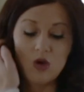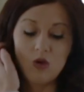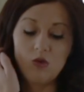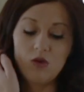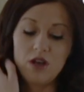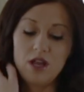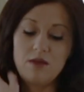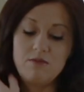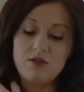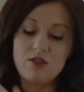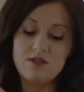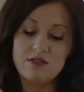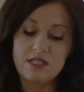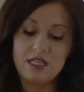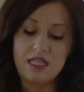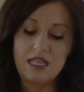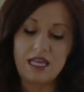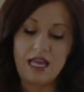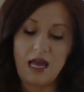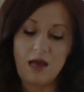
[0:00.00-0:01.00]
when I'm
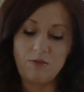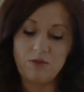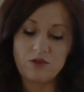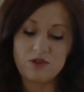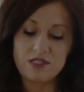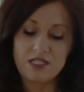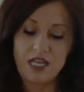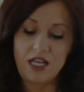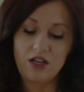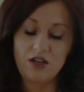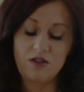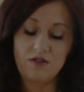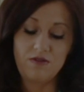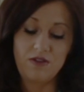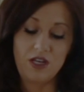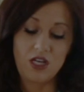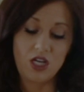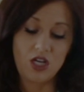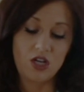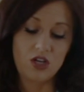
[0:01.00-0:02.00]
using the apple cider
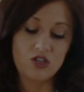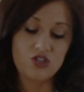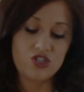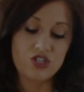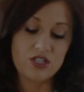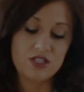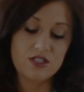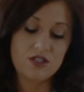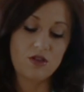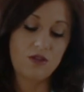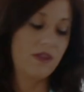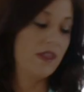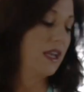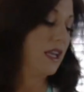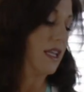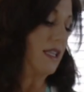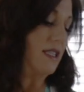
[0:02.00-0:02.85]
vinegar, just so that